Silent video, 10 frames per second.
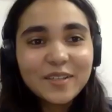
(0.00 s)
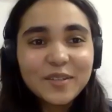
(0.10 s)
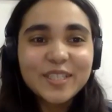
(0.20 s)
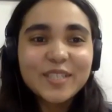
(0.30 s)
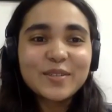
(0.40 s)
No
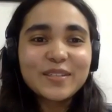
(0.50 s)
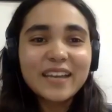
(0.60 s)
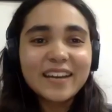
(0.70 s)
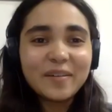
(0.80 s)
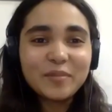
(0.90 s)
issues.
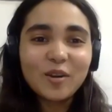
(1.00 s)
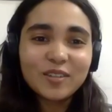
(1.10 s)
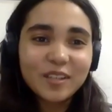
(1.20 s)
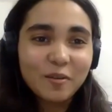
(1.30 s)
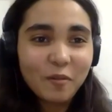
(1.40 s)

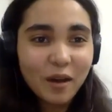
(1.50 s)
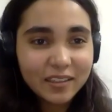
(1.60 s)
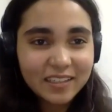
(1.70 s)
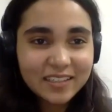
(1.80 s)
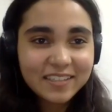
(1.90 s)
Dr. Awad
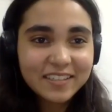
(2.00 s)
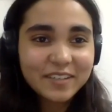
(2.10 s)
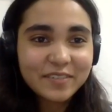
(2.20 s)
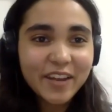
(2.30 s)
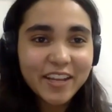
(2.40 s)
answered
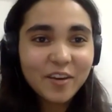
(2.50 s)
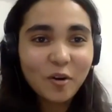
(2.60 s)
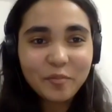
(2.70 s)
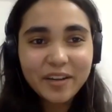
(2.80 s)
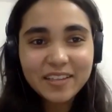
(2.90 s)
it very
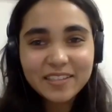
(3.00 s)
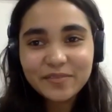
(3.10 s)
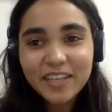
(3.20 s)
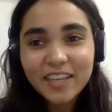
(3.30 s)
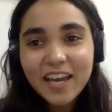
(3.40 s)

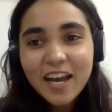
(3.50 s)
comprehensively.